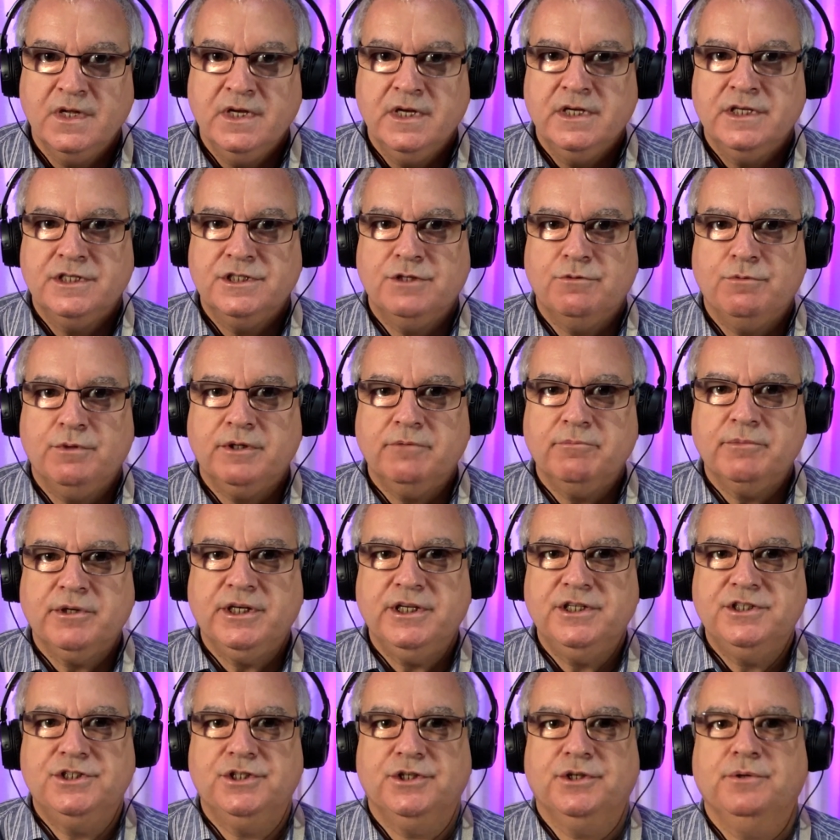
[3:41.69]
So what I'm going
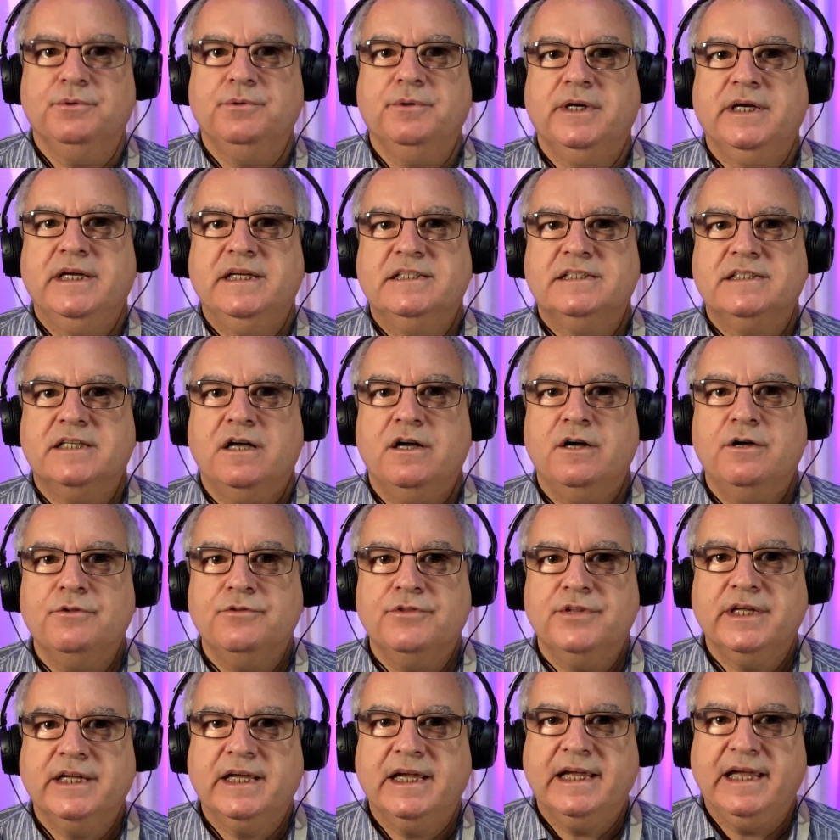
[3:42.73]
to do is the whole
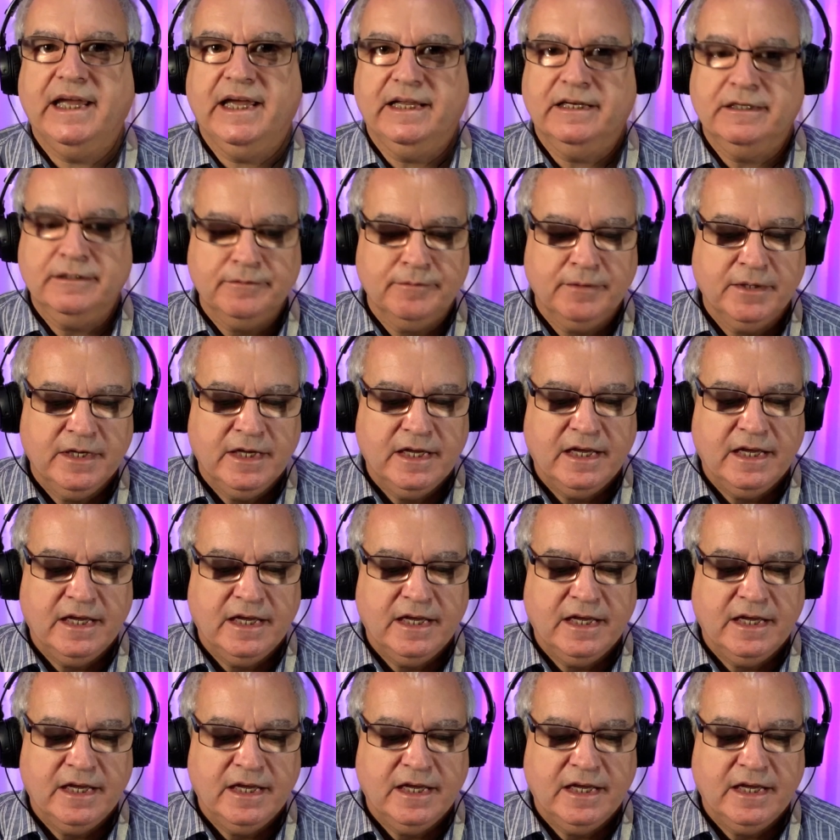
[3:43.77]
thing again,